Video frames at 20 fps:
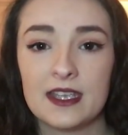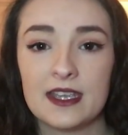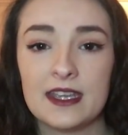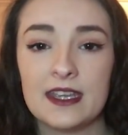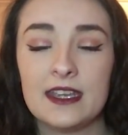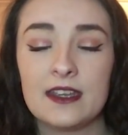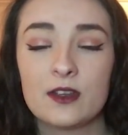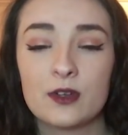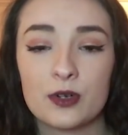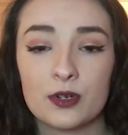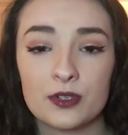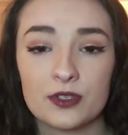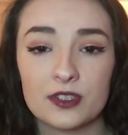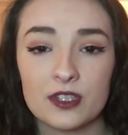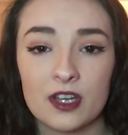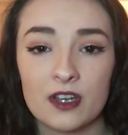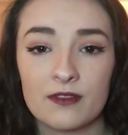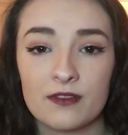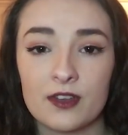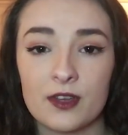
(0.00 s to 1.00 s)
He cut
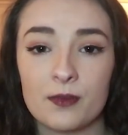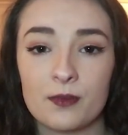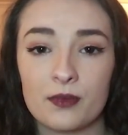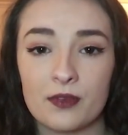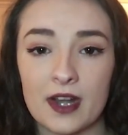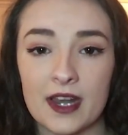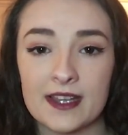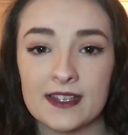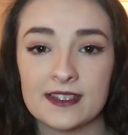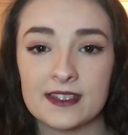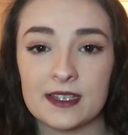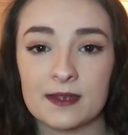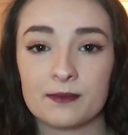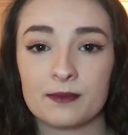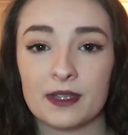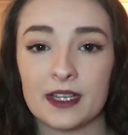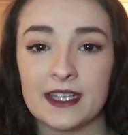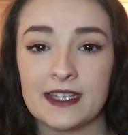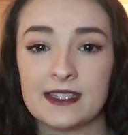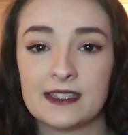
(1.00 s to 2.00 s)
off her breasts
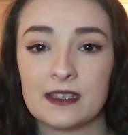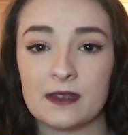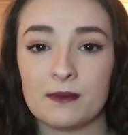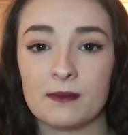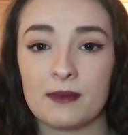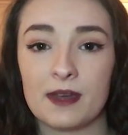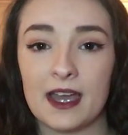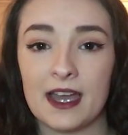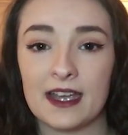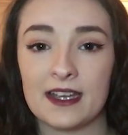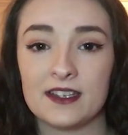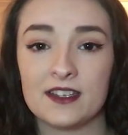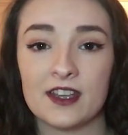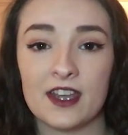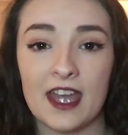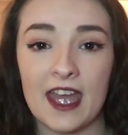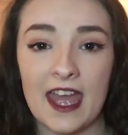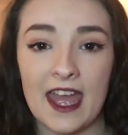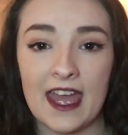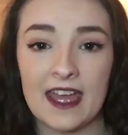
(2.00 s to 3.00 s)
and placed them behind her
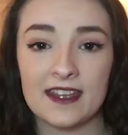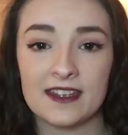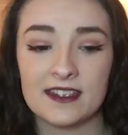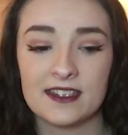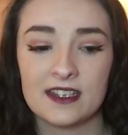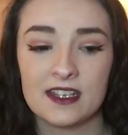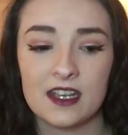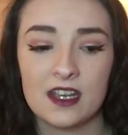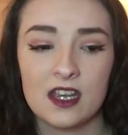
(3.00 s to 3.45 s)
head.